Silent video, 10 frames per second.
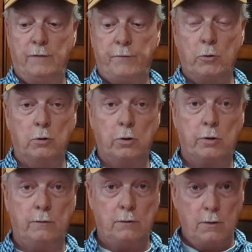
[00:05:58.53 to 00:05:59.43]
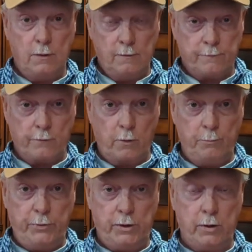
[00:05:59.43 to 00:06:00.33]
If you're looking for a
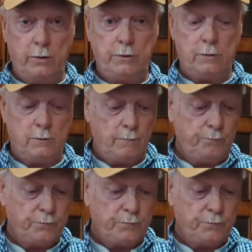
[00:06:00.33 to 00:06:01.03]
big onion,